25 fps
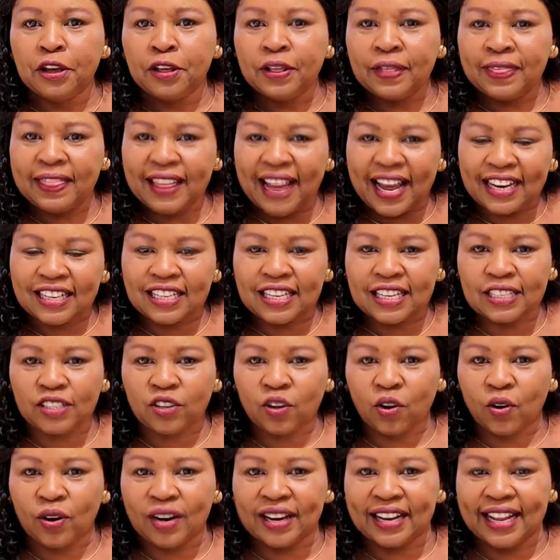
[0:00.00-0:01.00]
That is
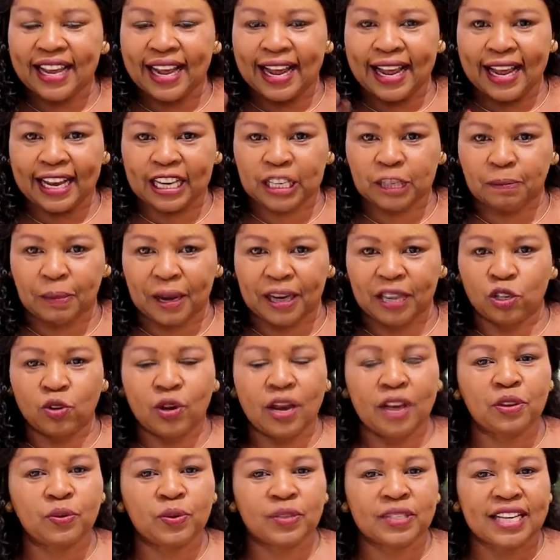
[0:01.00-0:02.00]
called the expert.
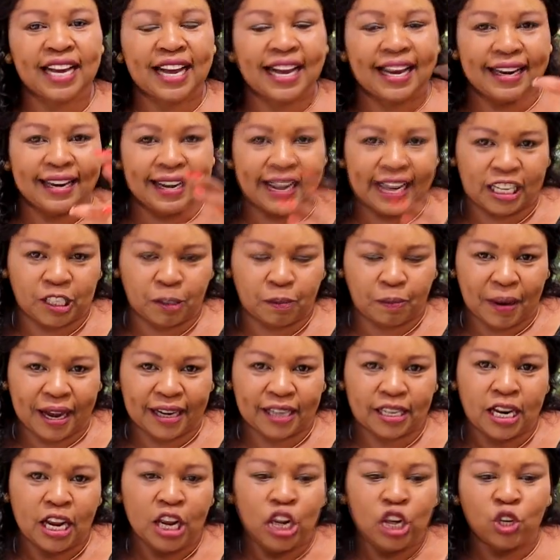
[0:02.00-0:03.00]
You are using an
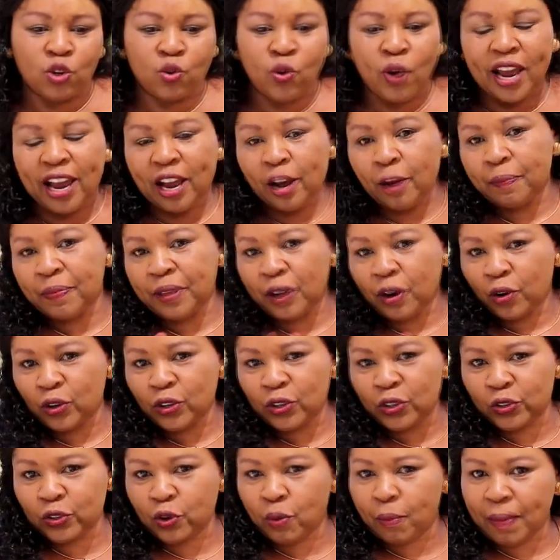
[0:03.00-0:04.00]
expert to help the
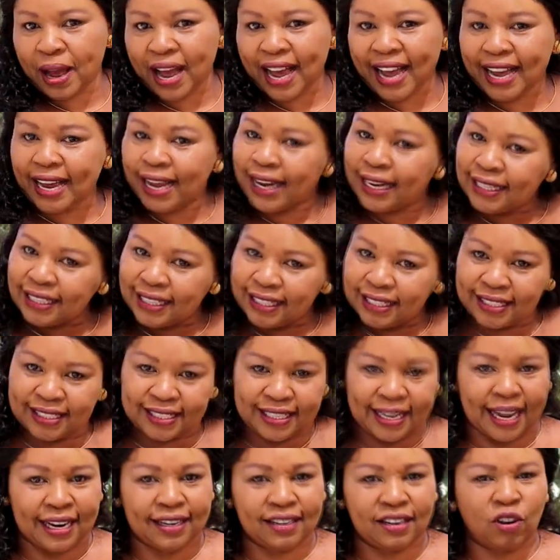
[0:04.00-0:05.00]
consumer
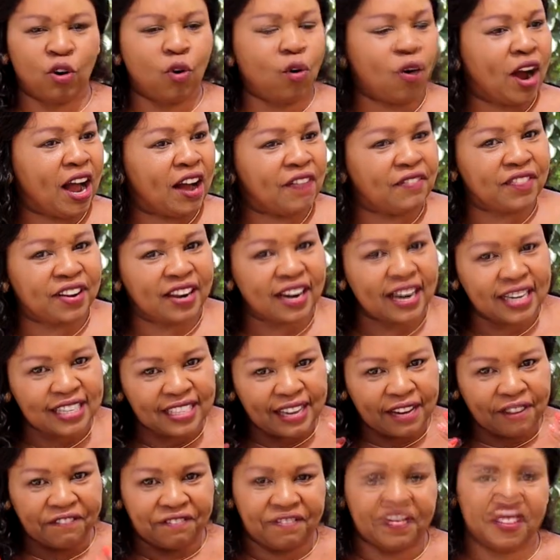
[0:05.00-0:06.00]
understand or have
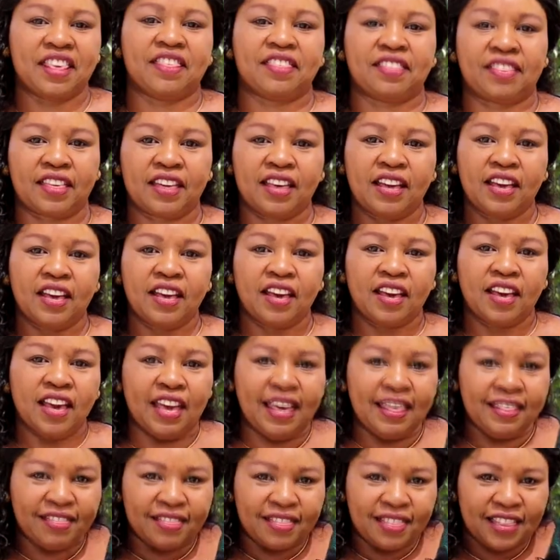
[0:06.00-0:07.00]
greater faith
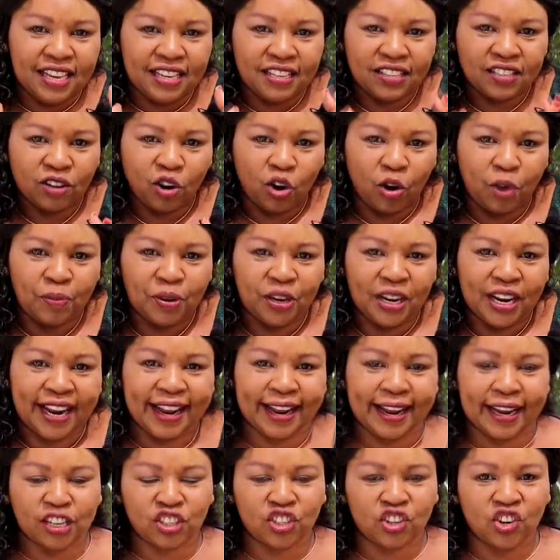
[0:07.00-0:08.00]
in this
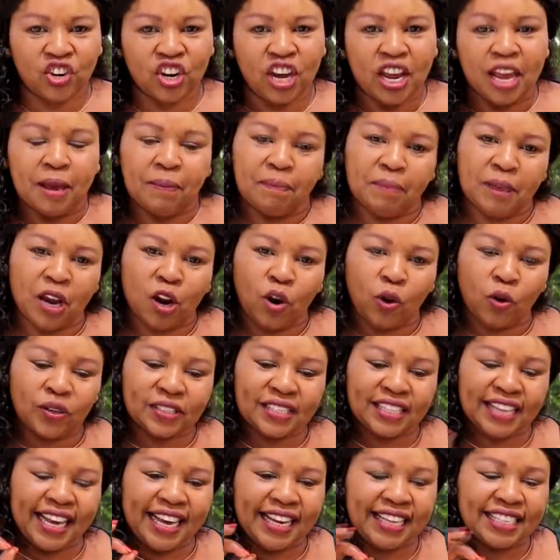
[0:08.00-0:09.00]
communication
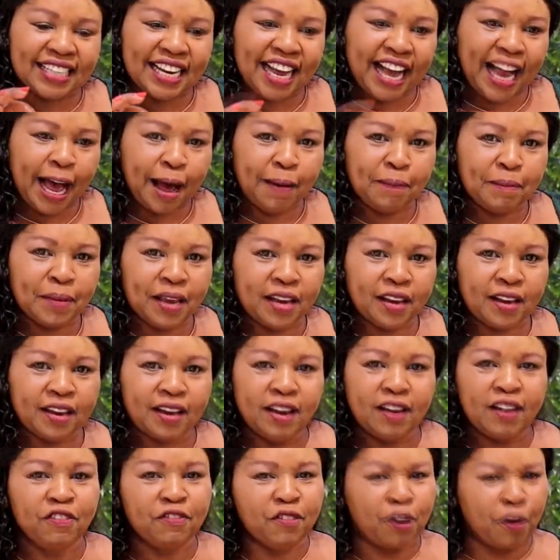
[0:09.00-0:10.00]
because it's coming
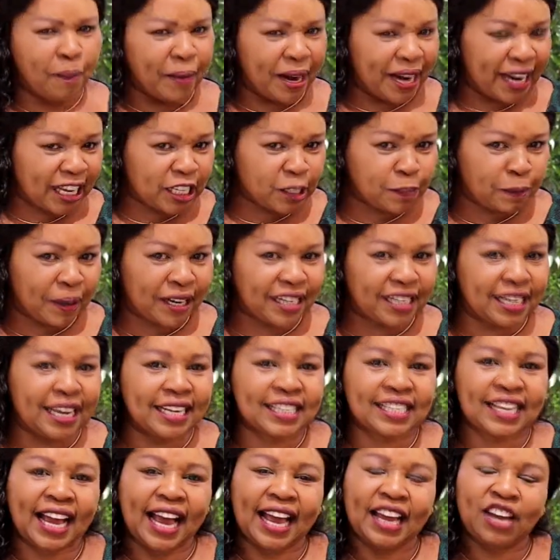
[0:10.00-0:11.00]
from an expert.
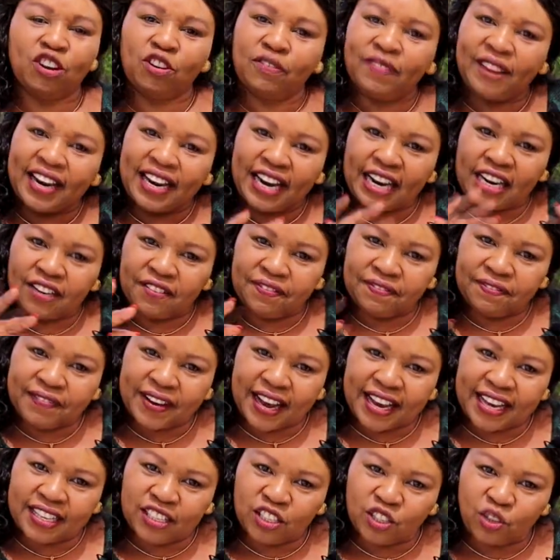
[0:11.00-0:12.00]
It's kind of an
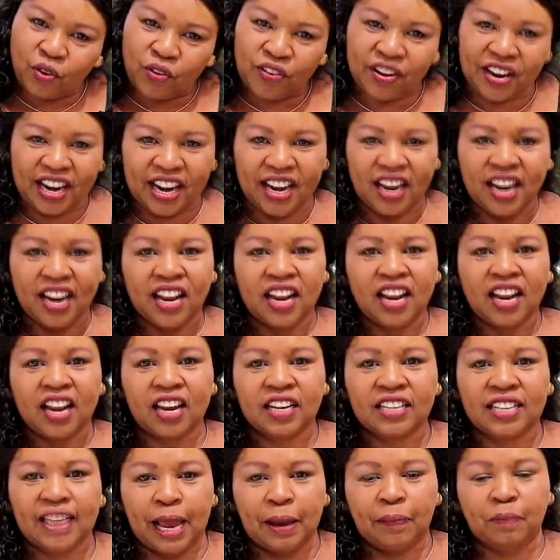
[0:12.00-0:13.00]
advisory
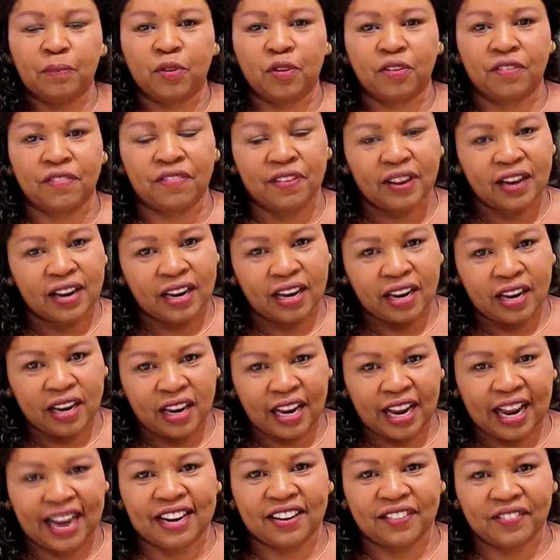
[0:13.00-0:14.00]
type of
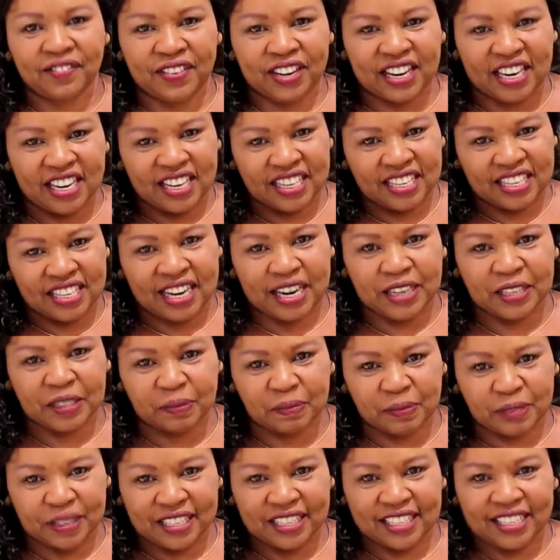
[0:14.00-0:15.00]

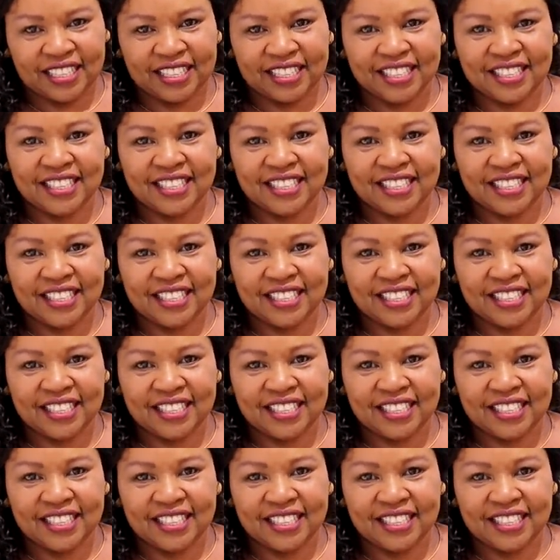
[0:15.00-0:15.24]
advertisement.